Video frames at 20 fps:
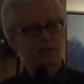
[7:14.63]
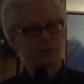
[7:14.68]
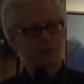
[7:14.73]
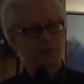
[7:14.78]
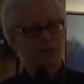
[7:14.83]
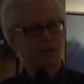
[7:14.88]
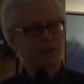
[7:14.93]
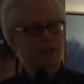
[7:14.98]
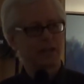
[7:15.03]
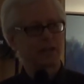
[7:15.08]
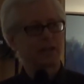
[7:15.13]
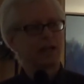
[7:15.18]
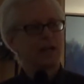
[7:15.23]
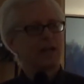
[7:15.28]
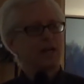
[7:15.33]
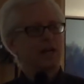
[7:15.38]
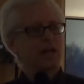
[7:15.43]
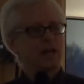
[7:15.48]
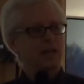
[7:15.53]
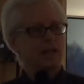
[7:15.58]
You feel like
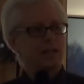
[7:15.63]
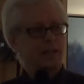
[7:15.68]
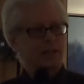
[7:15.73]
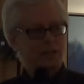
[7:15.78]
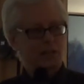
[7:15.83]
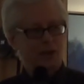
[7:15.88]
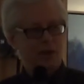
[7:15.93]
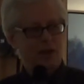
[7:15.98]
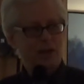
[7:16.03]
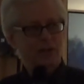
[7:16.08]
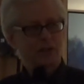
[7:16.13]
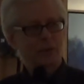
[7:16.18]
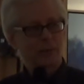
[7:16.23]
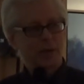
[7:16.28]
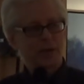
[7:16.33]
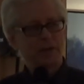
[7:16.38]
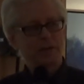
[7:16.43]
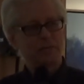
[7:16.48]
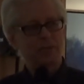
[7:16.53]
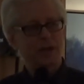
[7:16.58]
you're on your
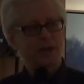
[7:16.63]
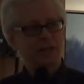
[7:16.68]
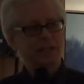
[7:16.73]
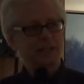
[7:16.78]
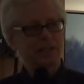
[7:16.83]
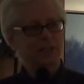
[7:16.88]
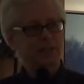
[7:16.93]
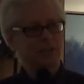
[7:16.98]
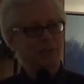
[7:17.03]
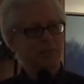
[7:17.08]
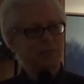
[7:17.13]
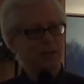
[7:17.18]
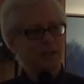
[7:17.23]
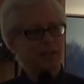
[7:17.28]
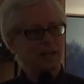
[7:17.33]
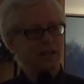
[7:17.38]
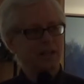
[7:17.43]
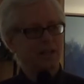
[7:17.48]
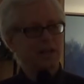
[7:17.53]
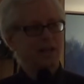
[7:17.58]
way to finding
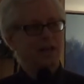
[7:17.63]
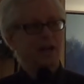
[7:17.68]
something,